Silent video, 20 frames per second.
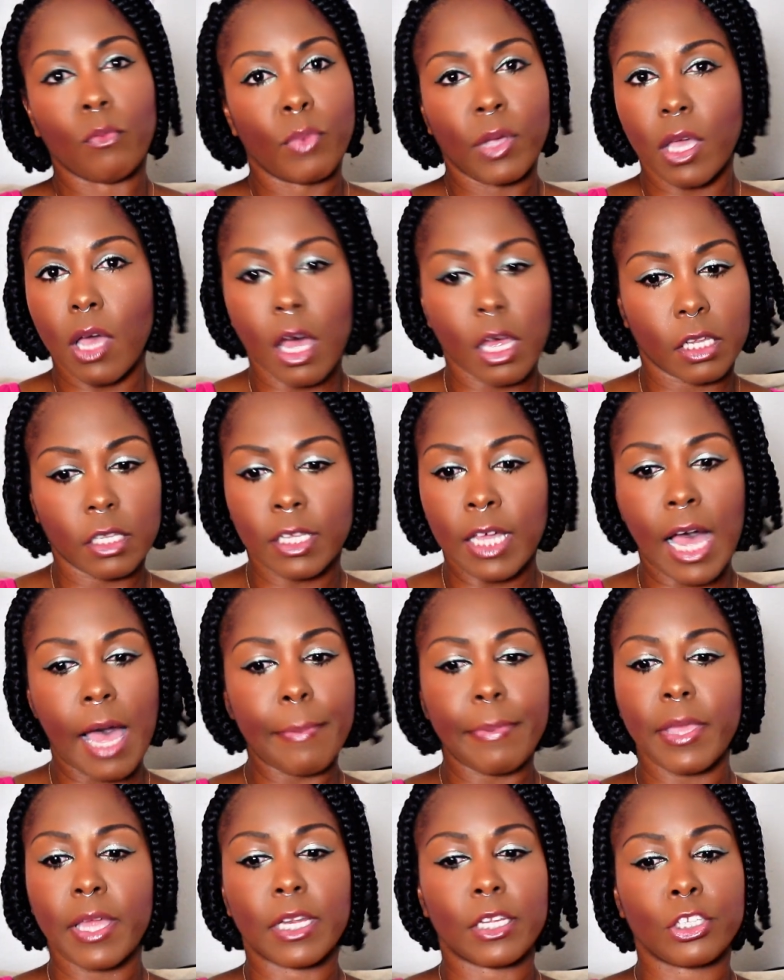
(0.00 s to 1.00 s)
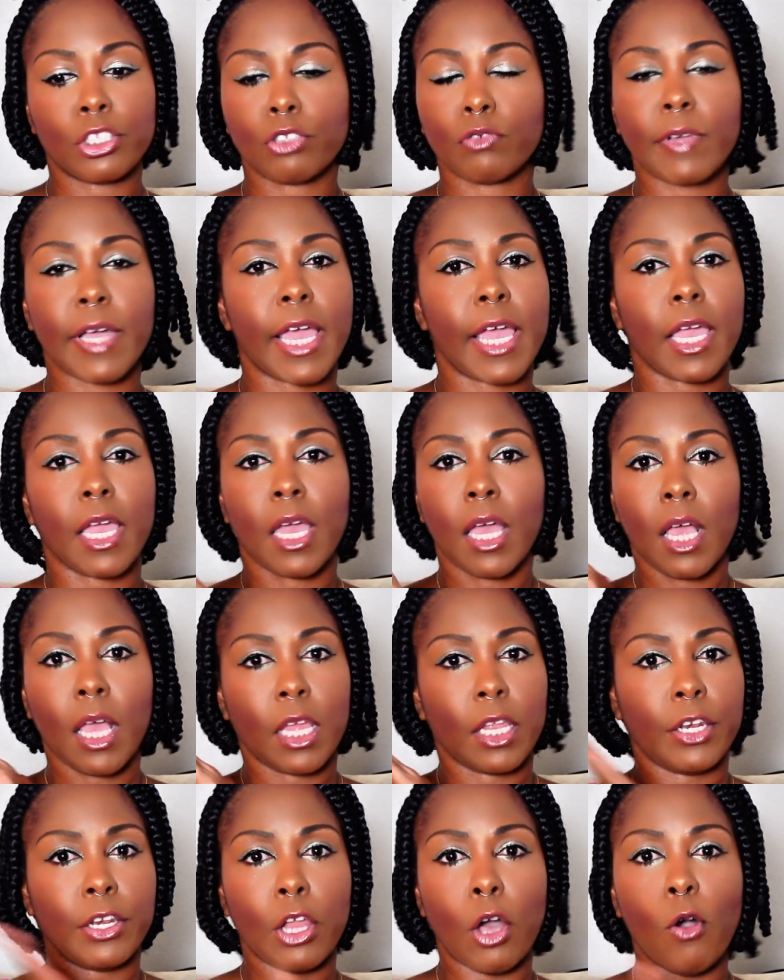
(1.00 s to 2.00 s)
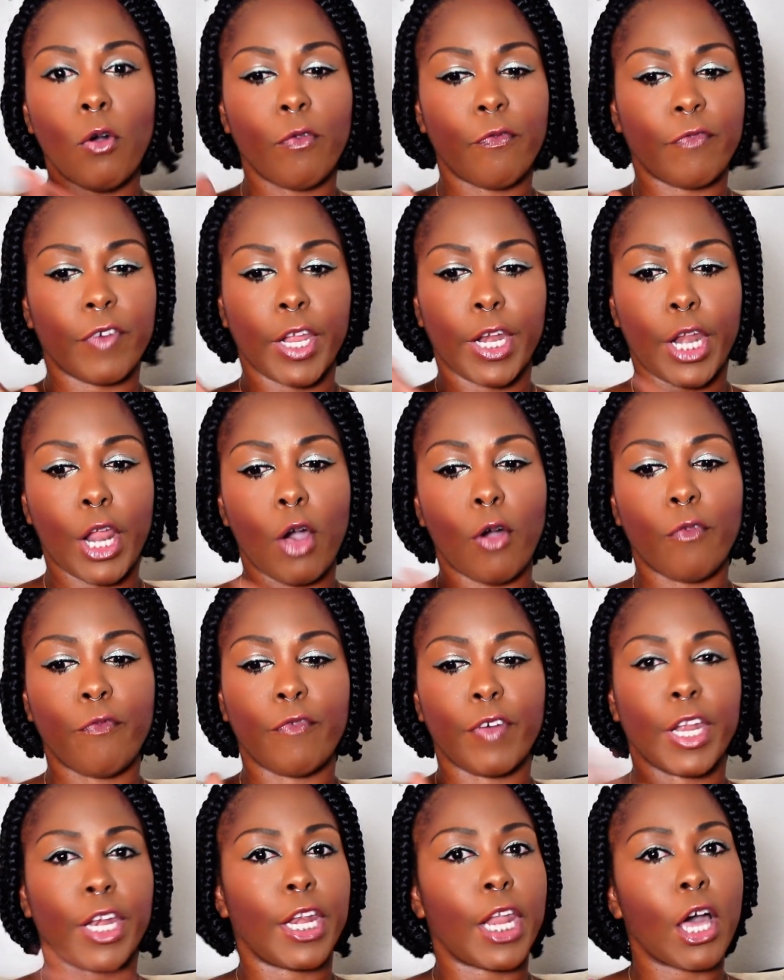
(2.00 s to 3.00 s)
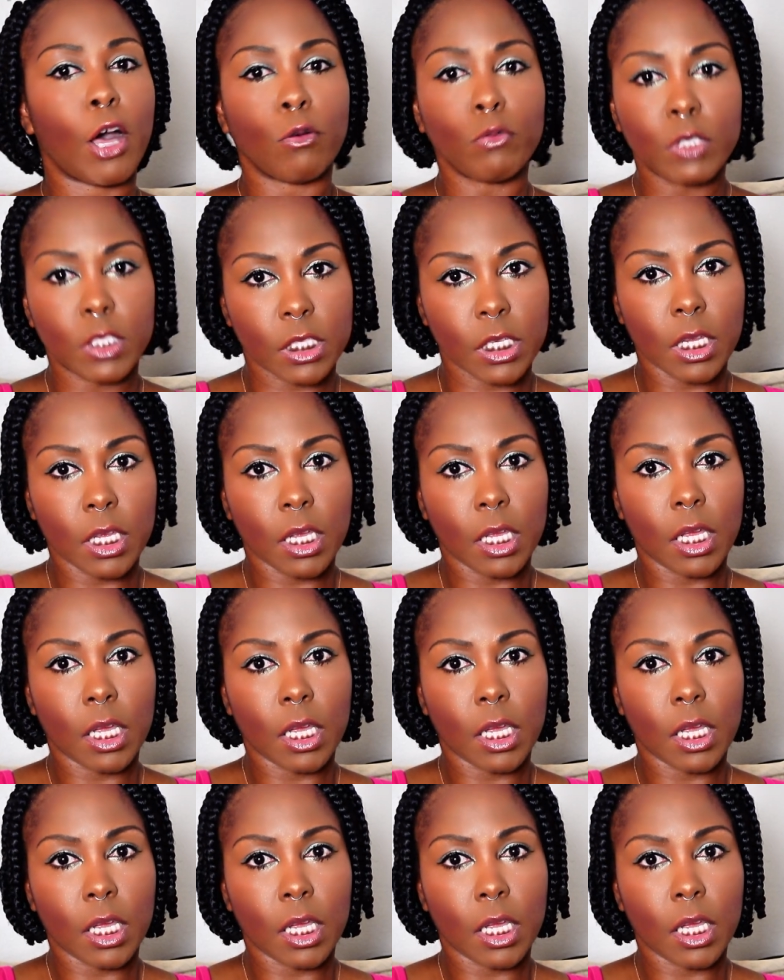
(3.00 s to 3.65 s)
we all copying a straight note for note for note.